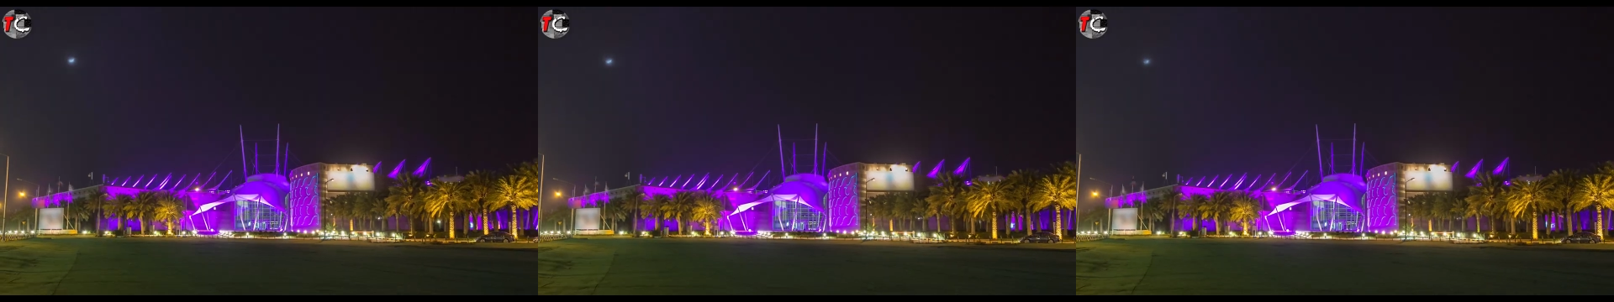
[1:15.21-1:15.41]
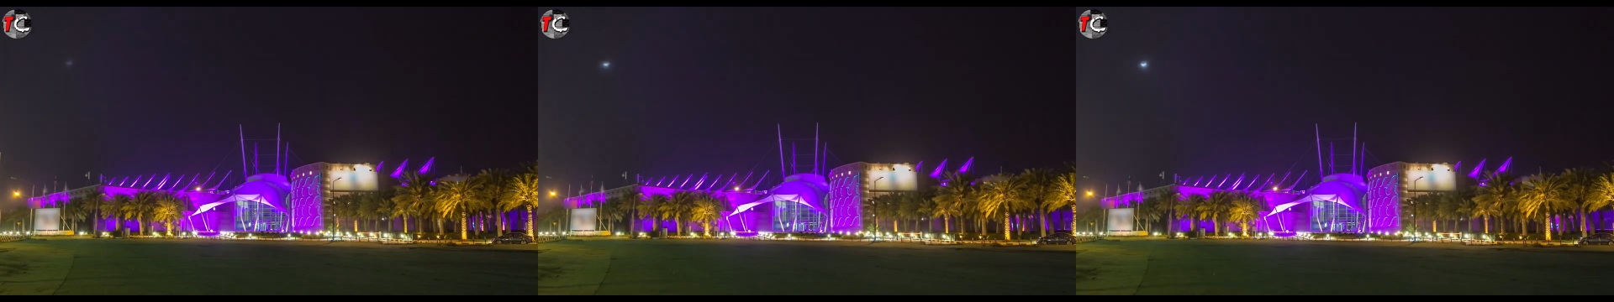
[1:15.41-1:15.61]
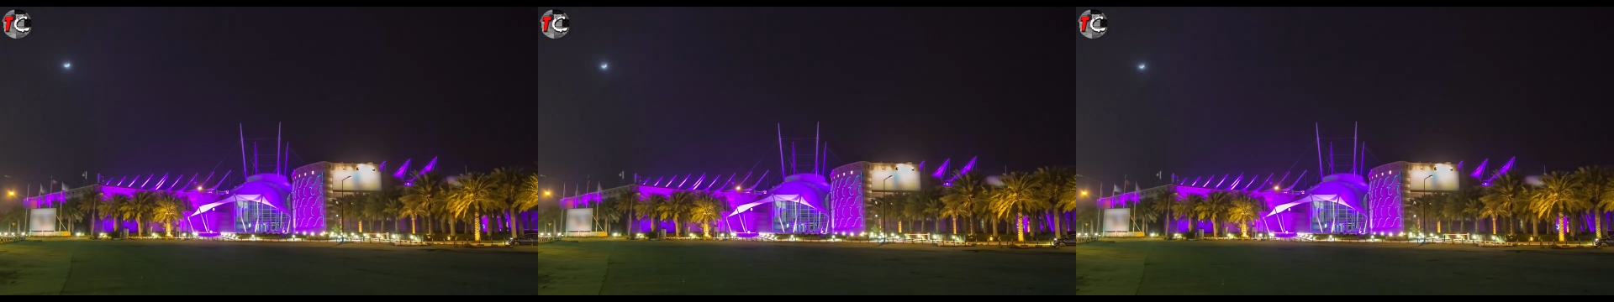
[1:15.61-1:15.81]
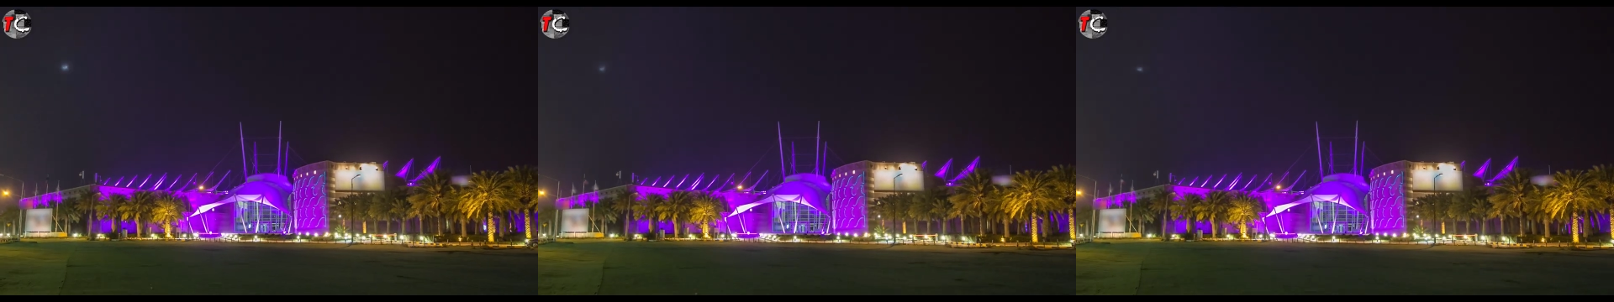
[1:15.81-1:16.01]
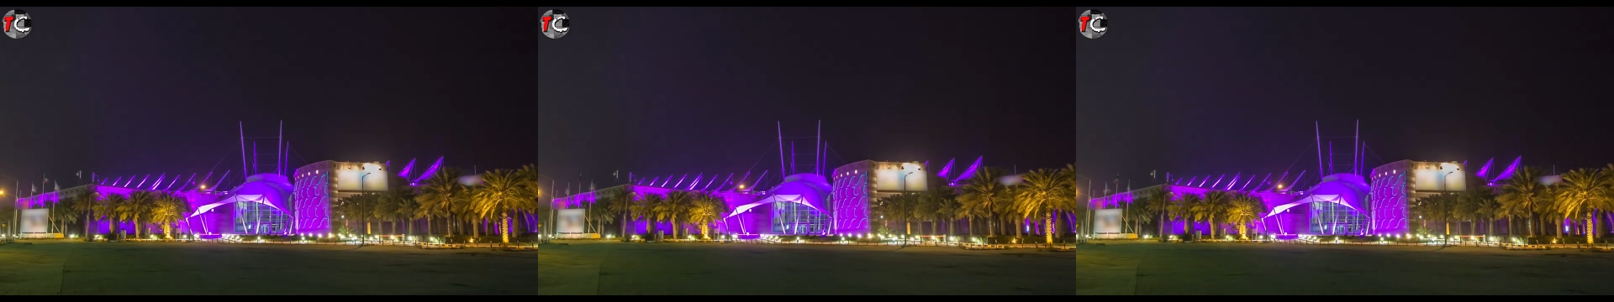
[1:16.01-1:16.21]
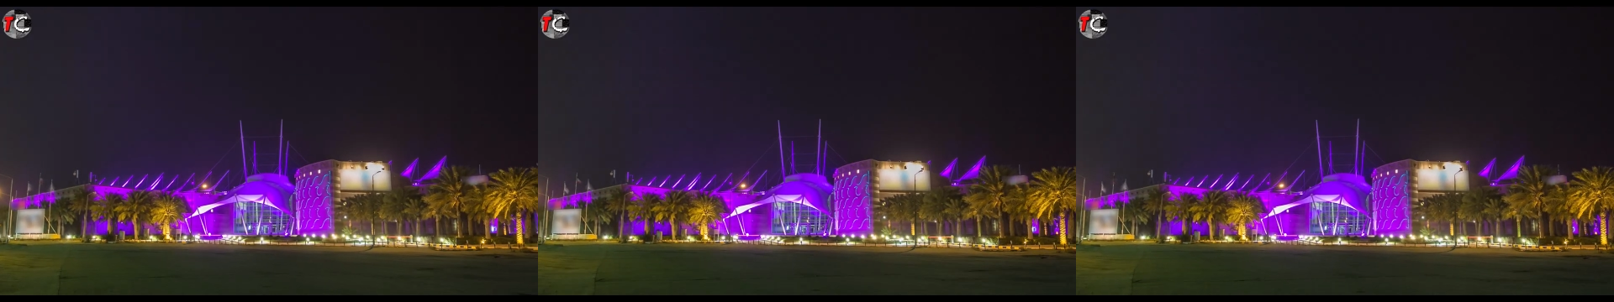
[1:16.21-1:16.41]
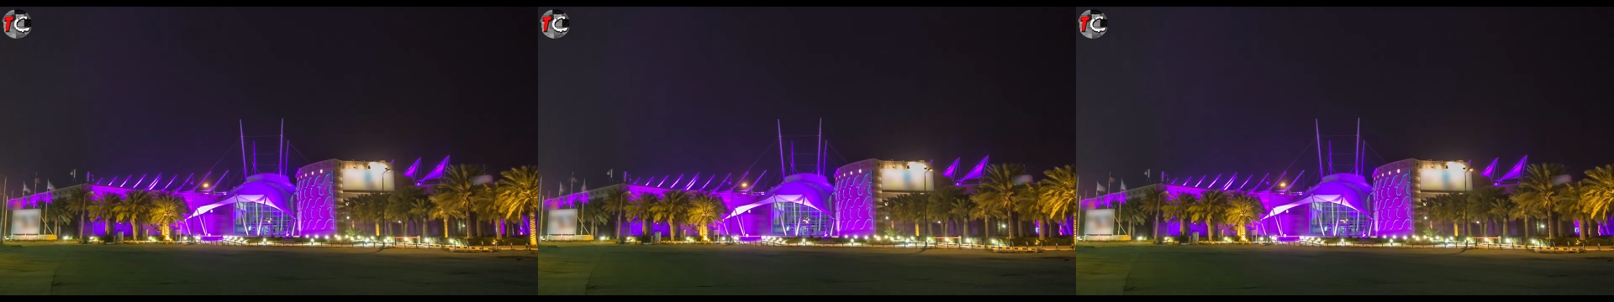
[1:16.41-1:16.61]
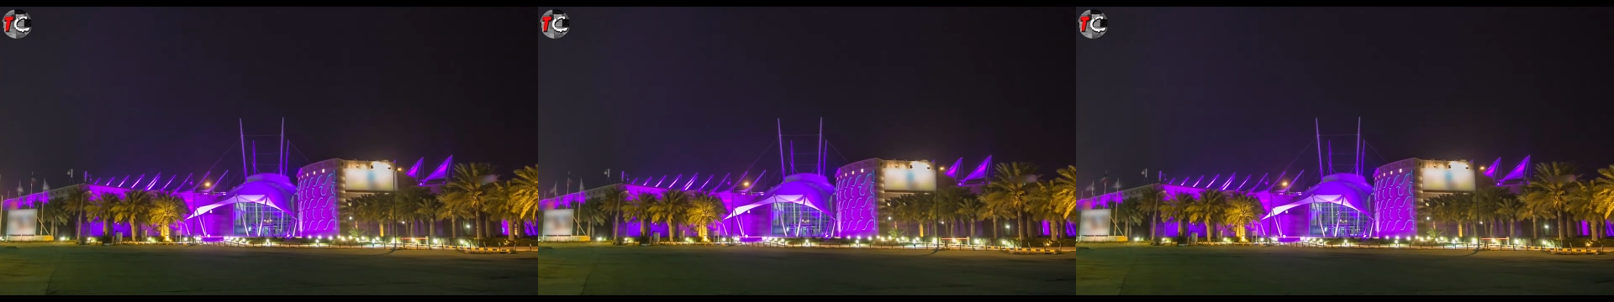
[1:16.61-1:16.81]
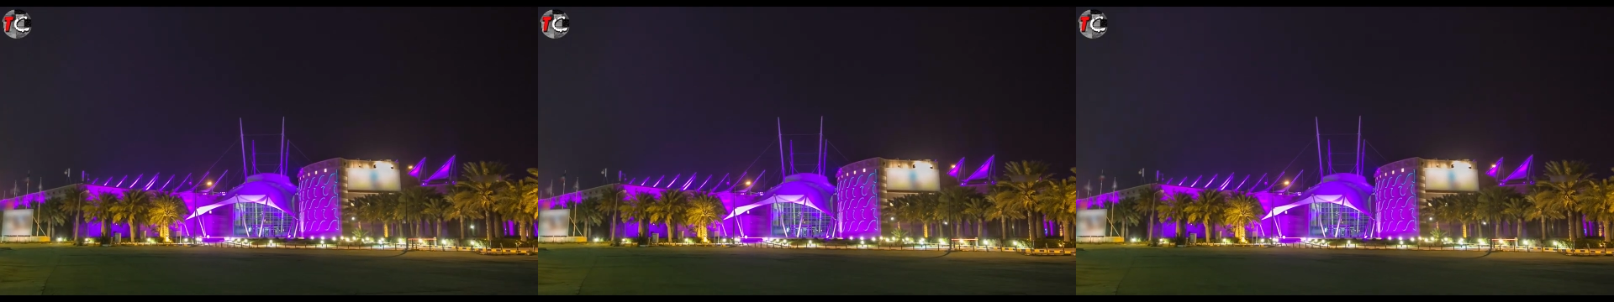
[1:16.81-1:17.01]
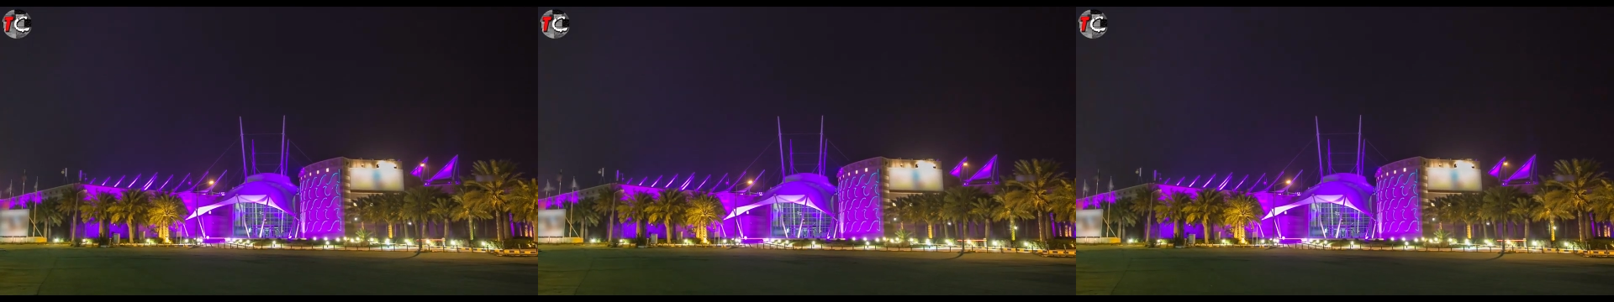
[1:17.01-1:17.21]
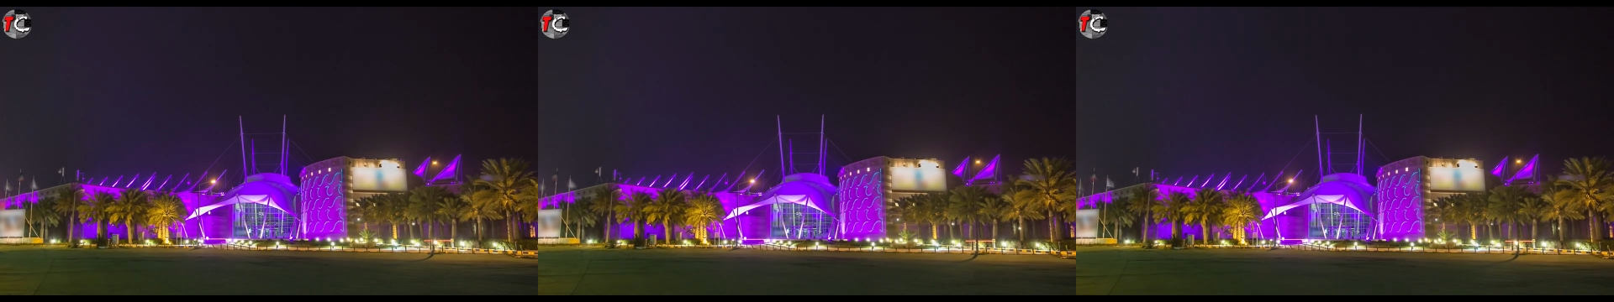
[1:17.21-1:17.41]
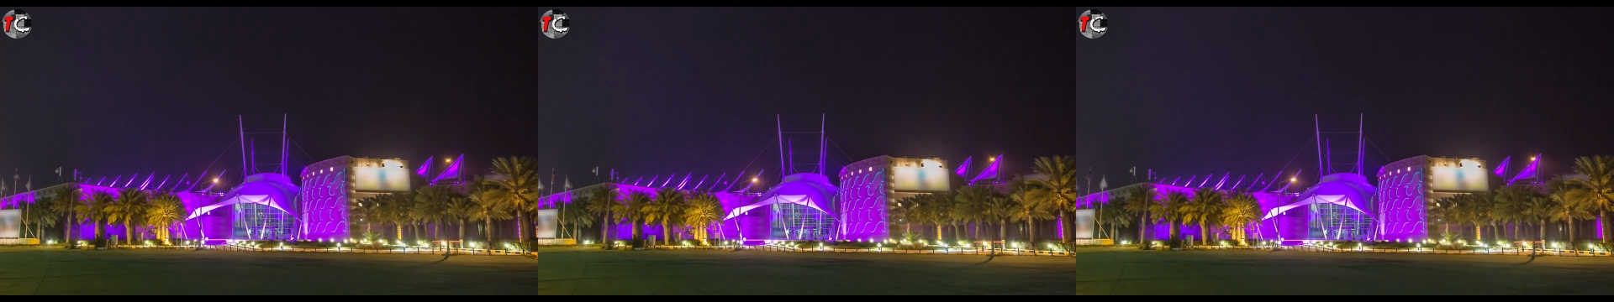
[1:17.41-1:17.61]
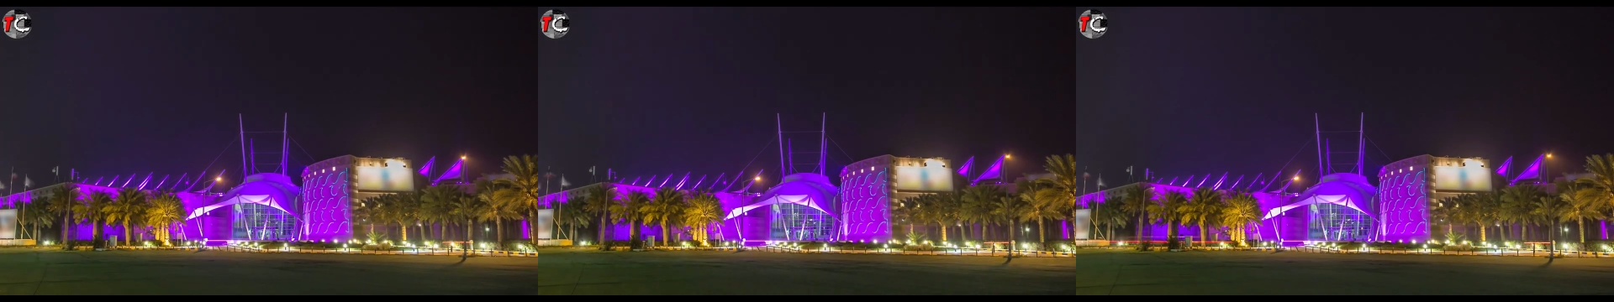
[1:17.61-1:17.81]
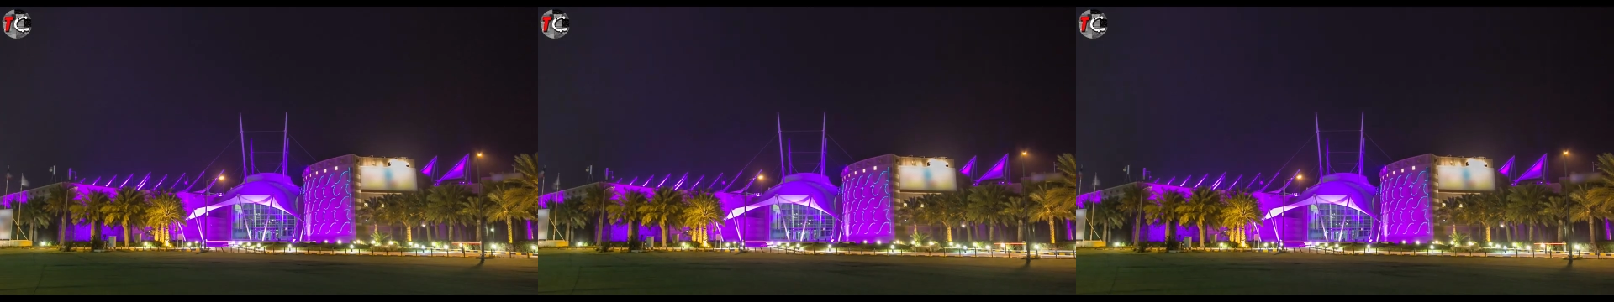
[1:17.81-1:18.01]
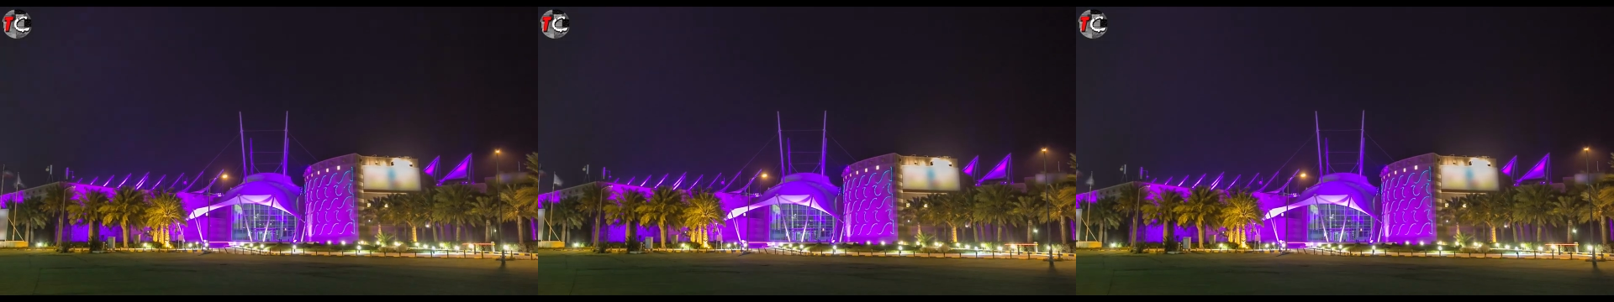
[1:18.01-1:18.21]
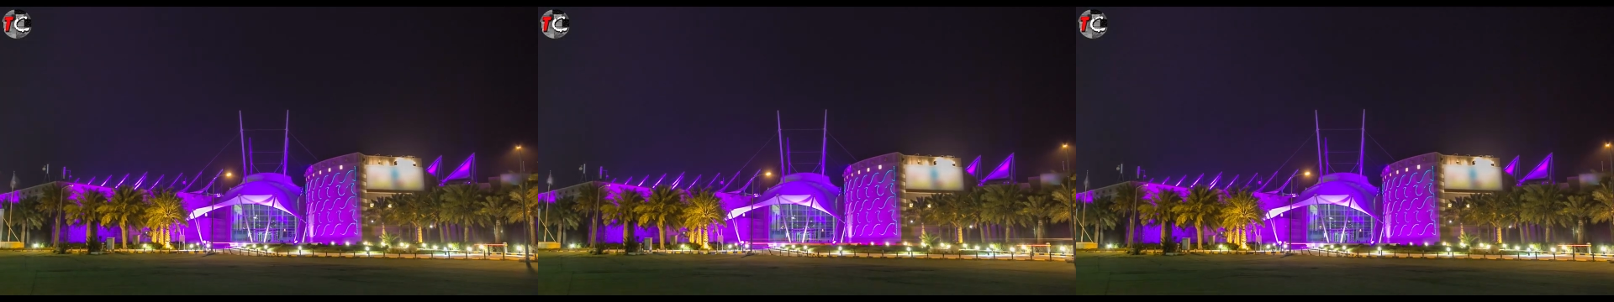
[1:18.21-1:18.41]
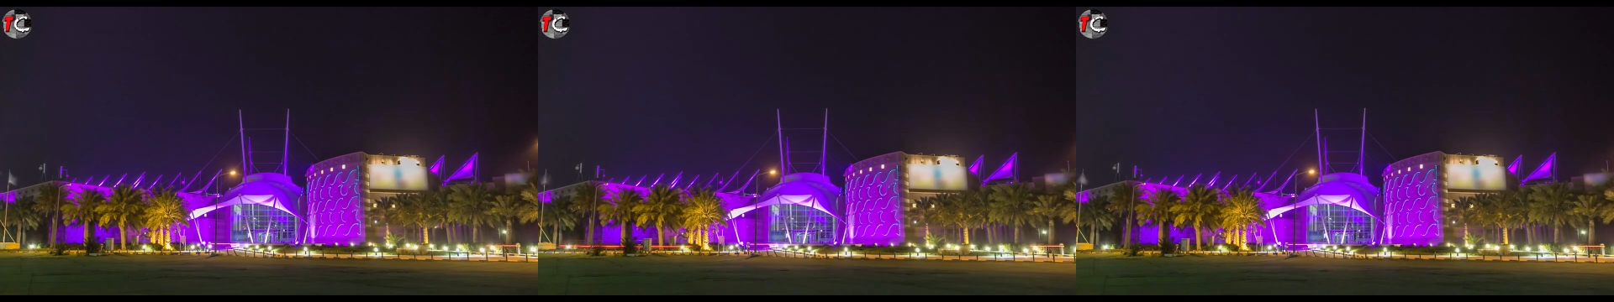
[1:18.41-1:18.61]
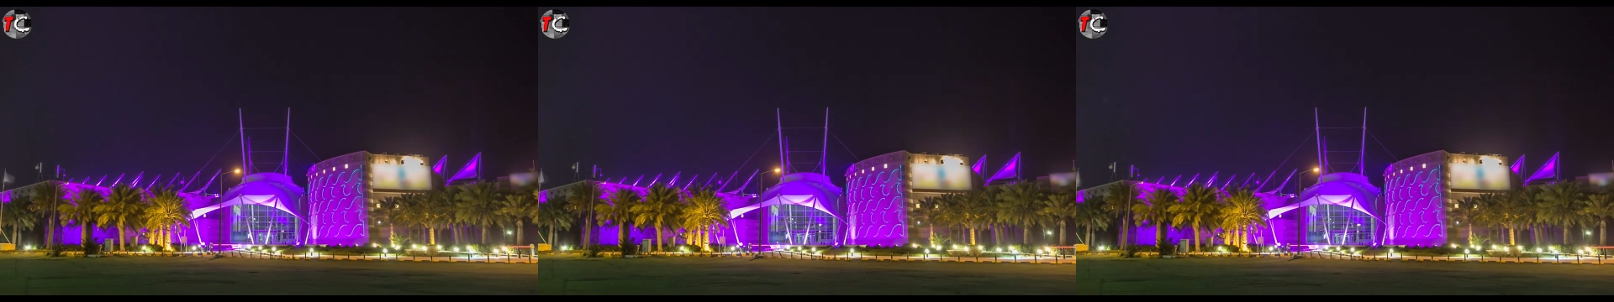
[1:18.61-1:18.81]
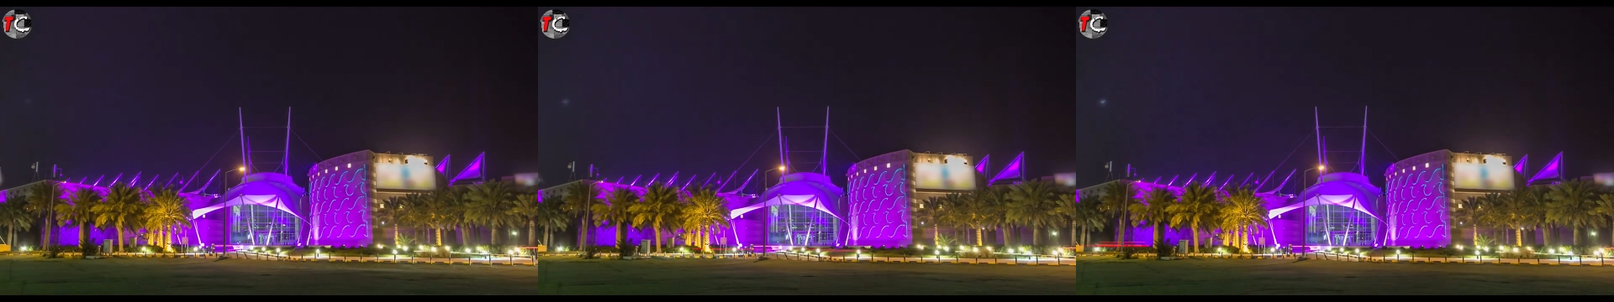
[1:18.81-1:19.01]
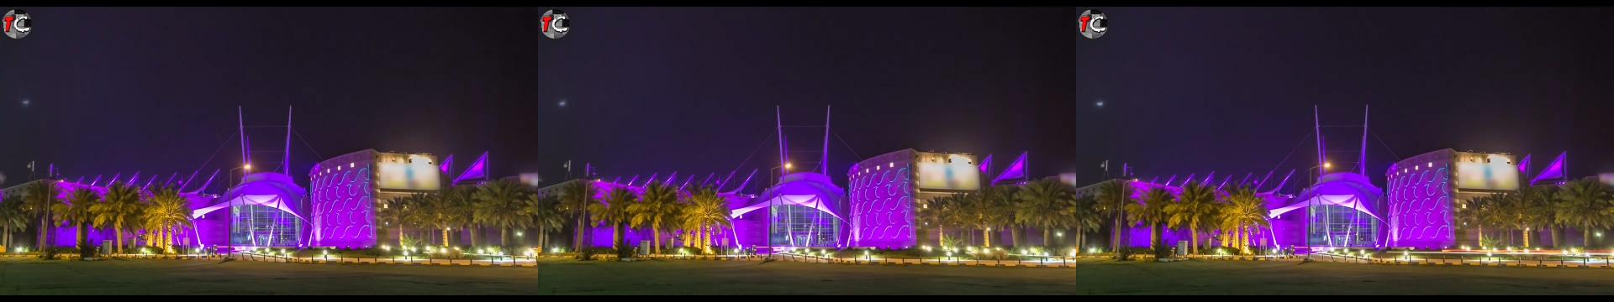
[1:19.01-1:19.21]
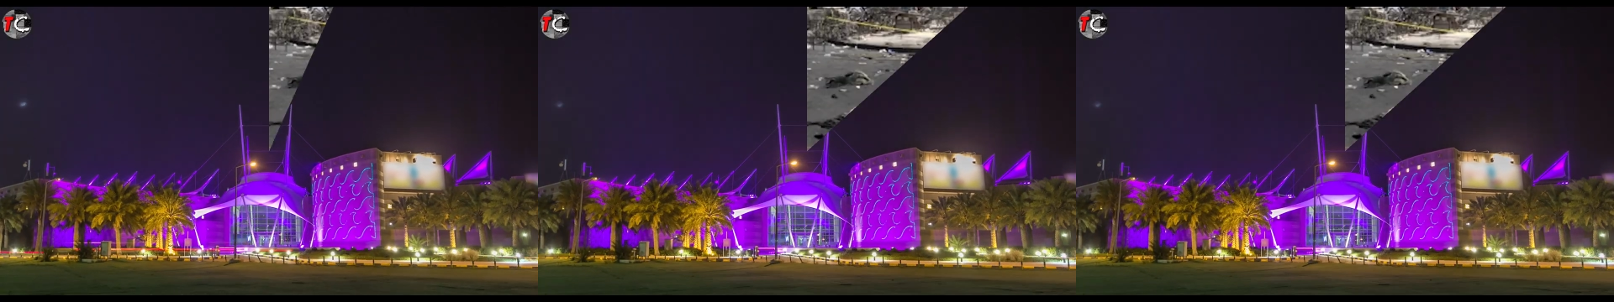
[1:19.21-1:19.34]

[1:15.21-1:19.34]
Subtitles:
No face is visible, so there are no lips to read.